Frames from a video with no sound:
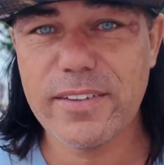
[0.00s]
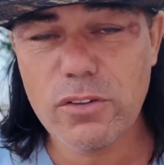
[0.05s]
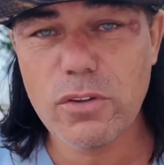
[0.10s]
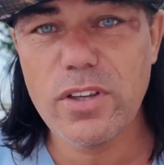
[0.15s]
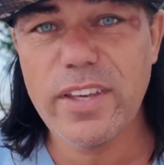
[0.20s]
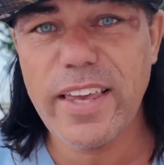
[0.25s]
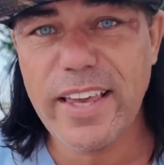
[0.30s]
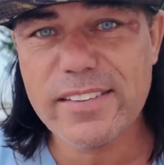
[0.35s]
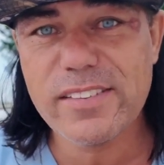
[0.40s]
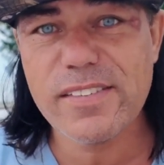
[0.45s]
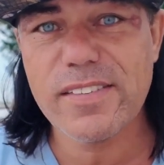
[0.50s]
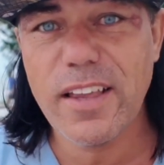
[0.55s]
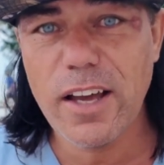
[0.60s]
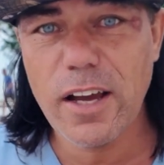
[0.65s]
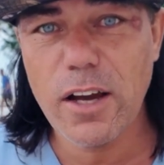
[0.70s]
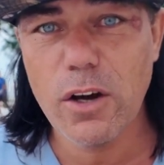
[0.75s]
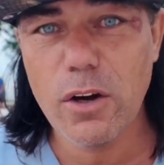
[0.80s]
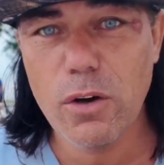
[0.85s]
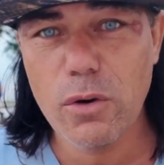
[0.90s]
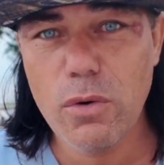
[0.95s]
So yes,
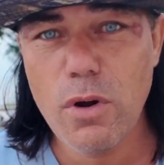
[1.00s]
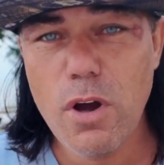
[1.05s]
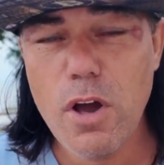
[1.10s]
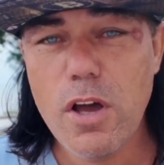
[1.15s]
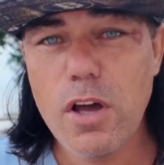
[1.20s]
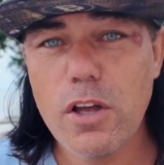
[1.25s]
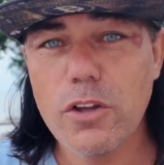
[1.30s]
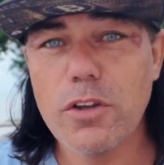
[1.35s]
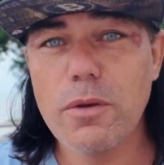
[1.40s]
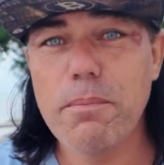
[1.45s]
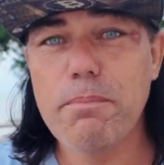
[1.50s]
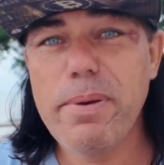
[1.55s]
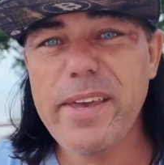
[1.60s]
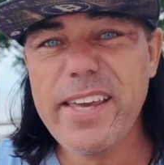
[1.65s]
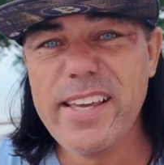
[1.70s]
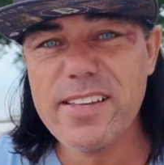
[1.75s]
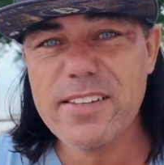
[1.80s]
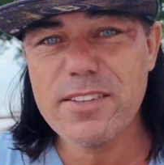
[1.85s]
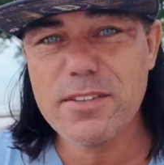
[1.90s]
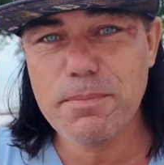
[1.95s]
now the
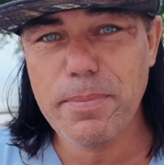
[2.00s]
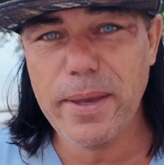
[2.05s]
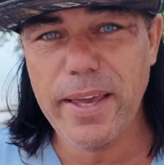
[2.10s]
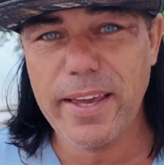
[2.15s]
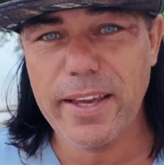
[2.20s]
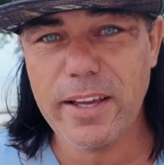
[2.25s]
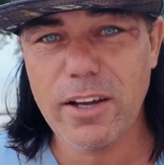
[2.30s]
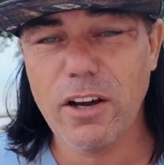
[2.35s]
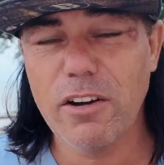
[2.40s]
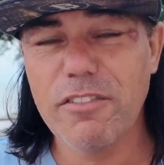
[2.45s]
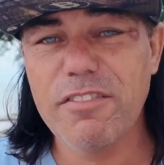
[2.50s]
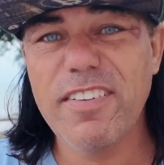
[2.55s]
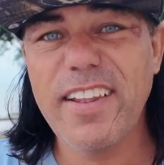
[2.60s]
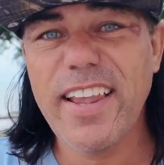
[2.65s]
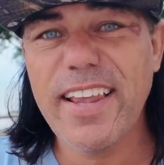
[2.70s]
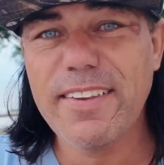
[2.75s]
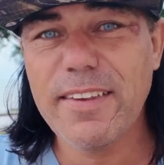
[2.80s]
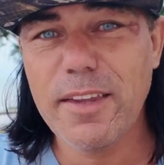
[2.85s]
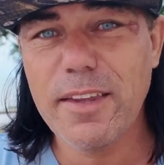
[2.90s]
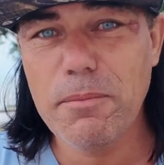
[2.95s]
biggest bank of
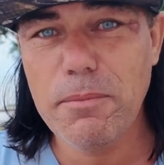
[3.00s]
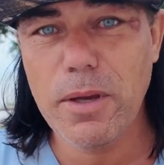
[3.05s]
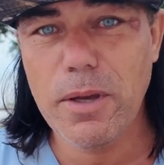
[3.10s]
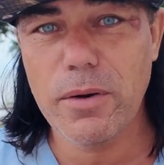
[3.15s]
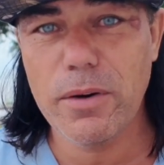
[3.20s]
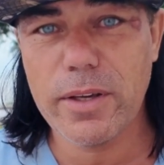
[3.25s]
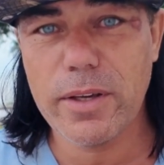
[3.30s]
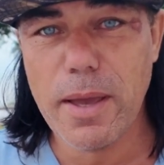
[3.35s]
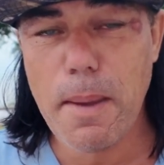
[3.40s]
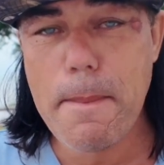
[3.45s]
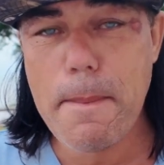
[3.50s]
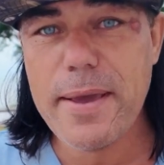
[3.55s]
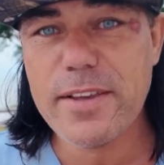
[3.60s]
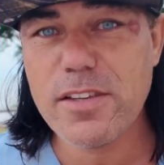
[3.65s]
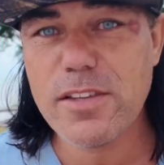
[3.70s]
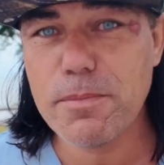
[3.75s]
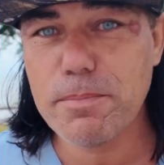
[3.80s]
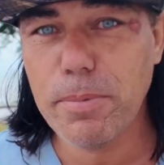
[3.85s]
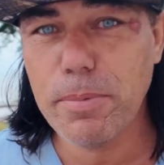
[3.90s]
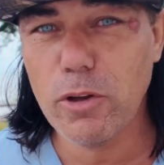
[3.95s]
Latin America
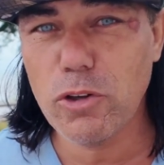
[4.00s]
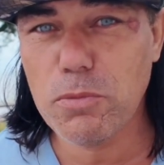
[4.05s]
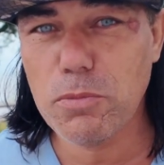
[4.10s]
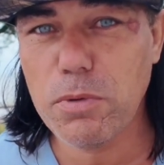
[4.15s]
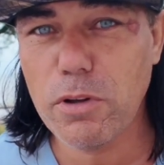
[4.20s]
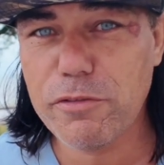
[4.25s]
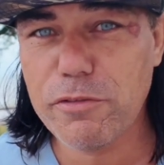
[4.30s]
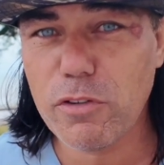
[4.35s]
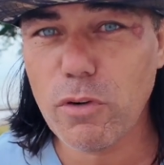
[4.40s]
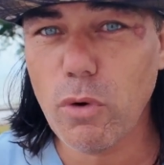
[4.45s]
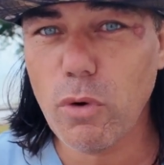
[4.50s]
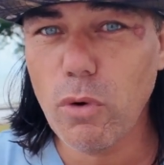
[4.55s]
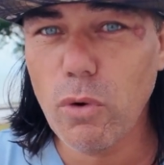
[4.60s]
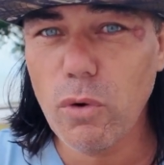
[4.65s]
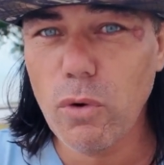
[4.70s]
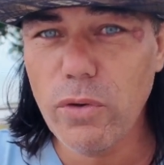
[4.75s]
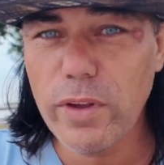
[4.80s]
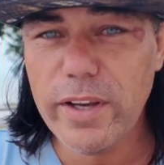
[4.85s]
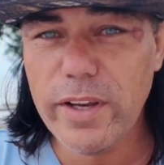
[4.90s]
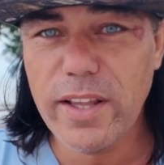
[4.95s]
makes it possible for
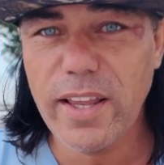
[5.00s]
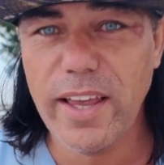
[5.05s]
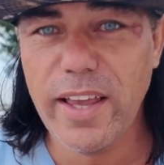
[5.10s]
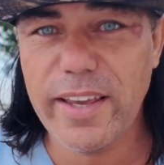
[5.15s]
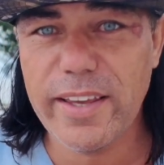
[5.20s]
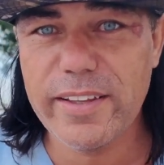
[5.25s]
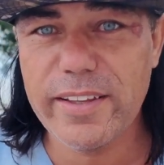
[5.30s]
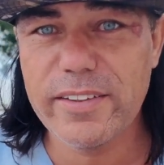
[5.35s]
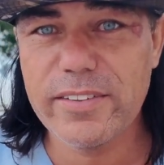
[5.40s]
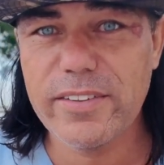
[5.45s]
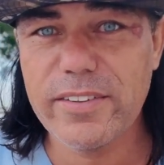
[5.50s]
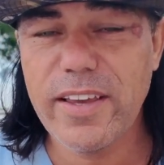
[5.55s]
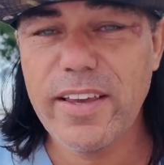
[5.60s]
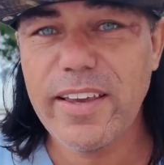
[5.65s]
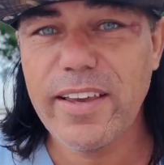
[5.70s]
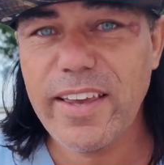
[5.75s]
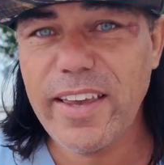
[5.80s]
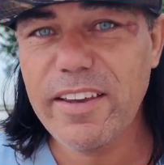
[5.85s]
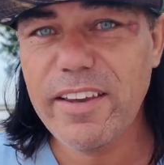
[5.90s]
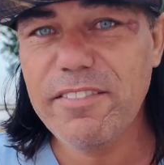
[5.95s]
all their clients,
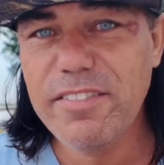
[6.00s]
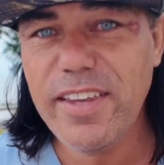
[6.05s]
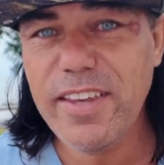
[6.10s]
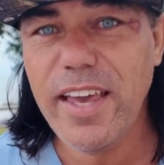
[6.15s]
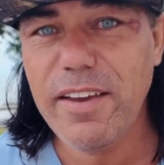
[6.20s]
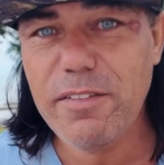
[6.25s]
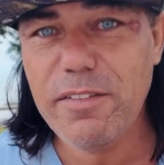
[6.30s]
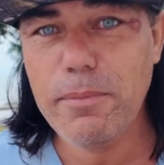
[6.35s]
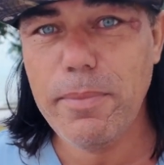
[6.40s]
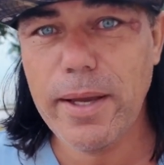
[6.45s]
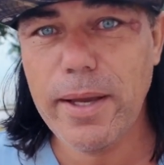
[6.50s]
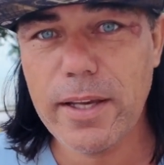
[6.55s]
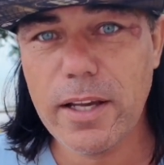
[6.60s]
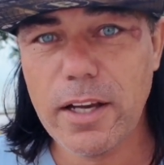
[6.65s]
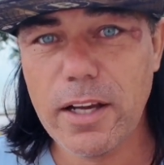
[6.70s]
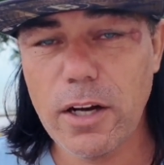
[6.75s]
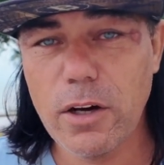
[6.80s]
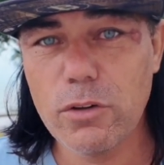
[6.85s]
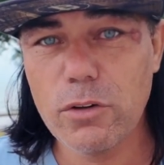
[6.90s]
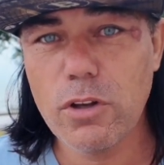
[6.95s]
if they have a bank
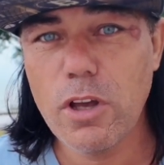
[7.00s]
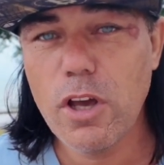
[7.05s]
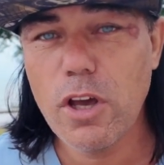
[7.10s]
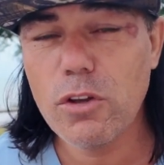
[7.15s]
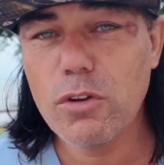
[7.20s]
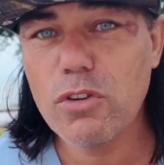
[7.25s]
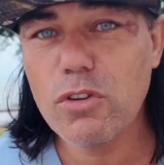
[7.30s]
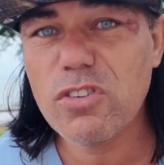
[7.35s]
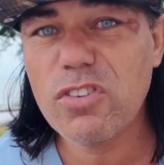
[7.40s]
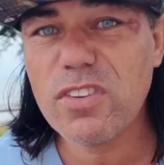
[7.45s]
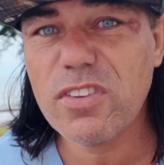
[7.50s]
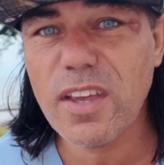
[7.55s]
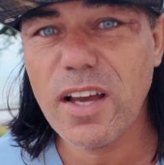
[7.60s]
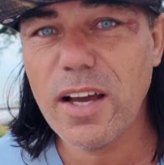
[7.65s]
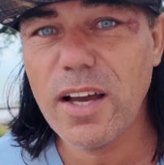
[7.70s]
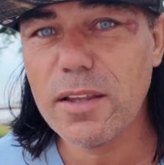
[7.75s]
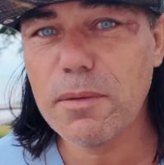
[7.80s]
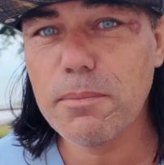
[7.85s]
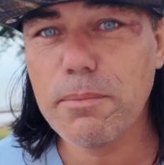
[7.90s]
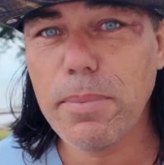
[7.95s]
account, to
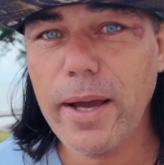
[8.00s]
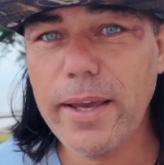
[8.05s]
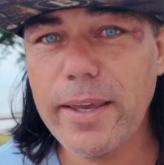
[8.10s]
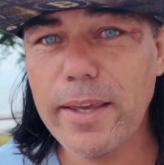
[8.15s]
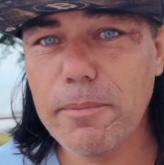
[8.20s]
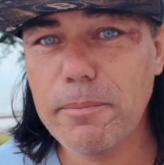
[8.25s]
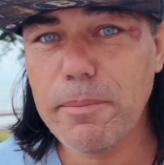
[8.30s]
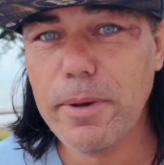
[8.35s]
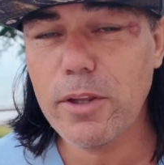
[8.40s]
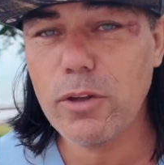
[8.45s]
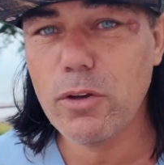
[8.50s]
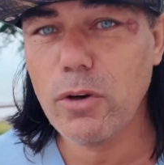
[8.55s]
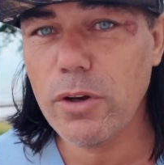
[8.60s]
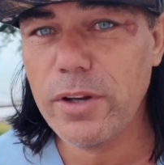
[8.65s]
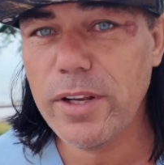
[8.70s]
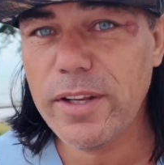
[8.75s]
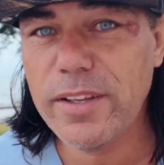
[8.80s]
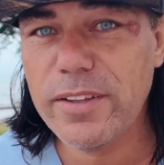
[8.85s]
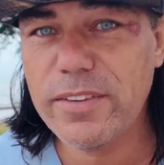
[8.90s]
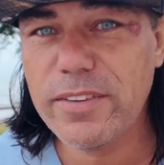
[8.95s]
start buying
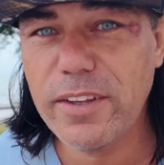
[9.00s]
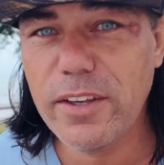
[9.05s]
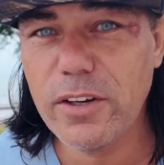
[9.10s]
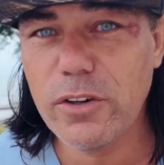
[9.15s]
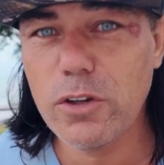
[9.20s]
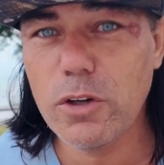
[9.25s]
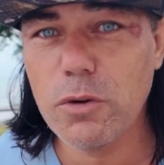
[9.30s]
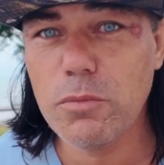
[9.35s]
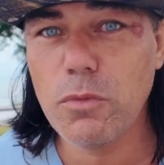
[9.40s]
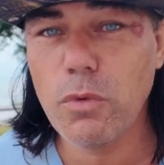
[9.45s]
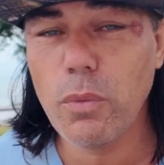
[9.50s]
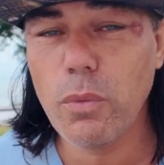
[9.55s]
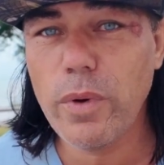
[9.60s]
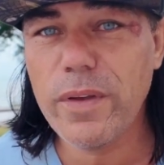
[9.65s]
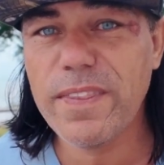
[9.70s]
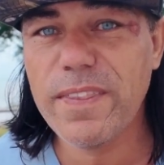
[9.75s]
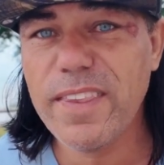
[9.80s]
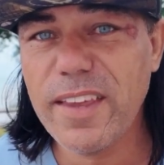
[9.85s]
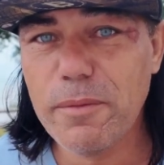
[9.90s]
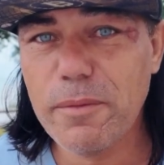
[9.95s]
Bitcoin and Ethereum
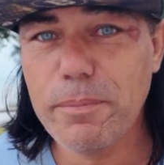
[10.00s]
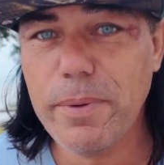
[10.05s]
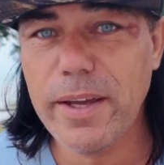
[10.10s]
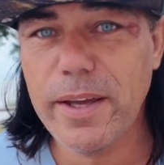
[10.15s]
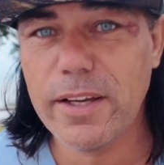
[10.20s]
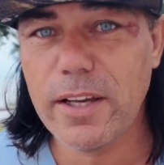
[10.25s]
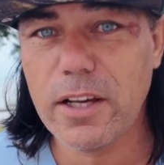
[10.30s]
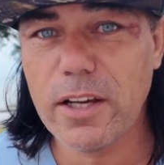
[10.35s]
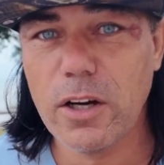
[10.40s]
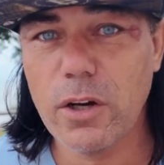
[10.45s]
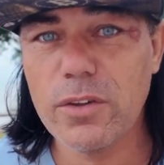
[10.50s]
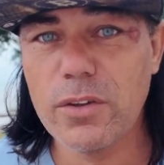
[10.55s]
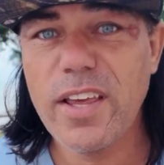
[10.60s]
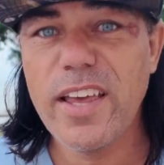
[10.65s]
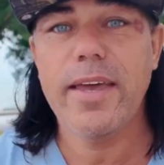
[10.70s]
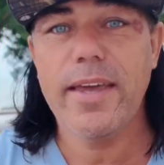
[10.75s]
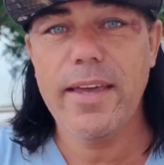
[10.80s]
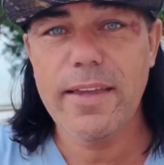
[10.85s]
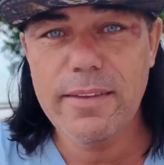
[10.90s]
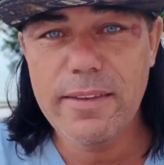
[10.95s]
with their bank account
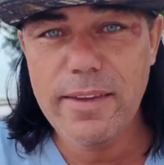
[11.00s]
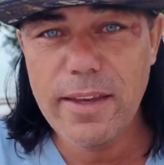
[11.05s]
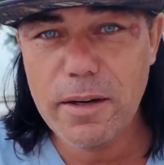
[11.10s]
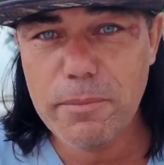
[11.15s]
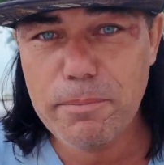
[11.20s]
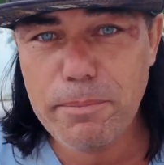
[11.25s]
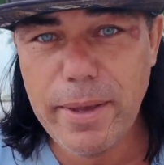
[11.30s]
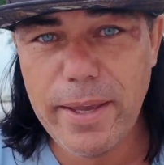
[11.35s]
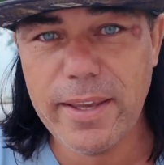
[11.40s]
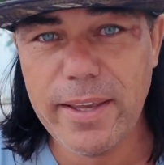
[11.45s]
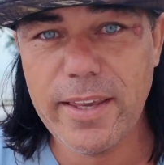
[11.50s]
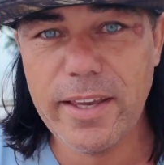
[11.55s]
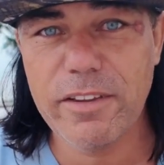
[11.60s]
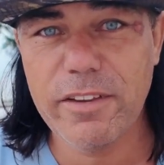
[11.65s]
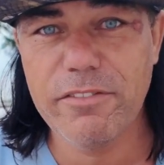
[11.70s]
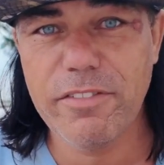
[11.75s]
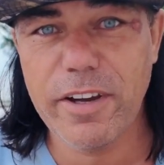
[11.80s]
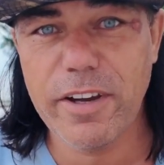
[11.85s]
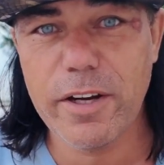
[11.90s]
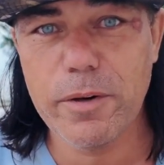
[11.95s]
in their banking
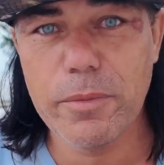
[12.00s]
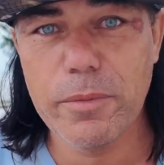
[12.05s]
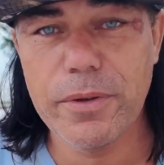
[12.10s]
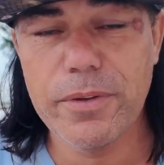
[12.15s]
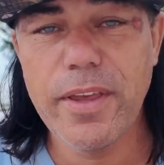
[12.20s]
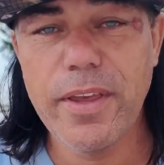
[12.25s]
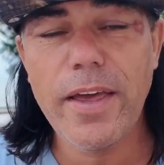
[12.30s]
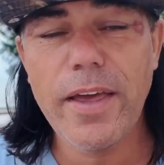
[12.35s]
environment.